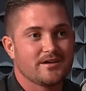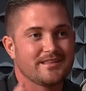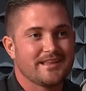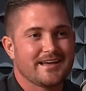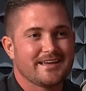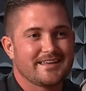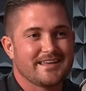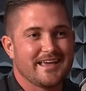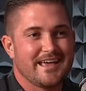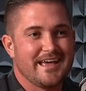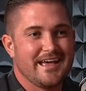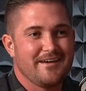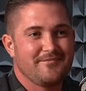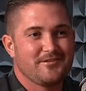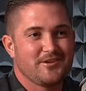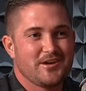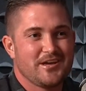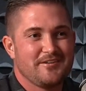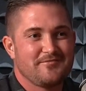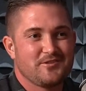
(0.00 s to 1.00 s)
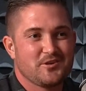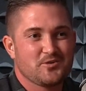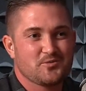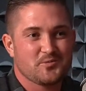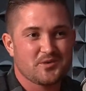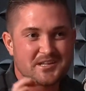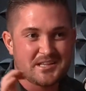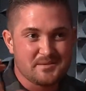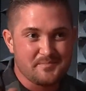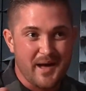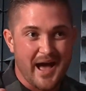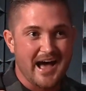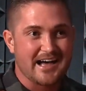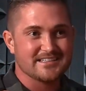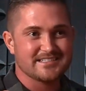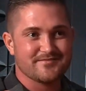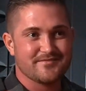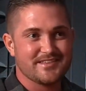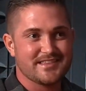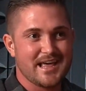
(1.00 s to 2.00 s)
Like if you're really
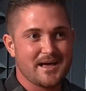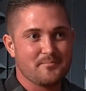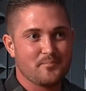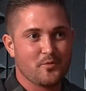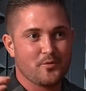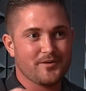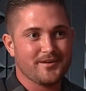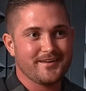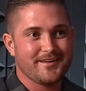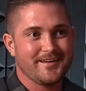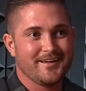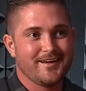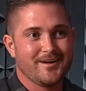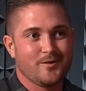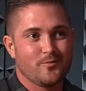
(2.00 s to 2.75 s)
passive at that point,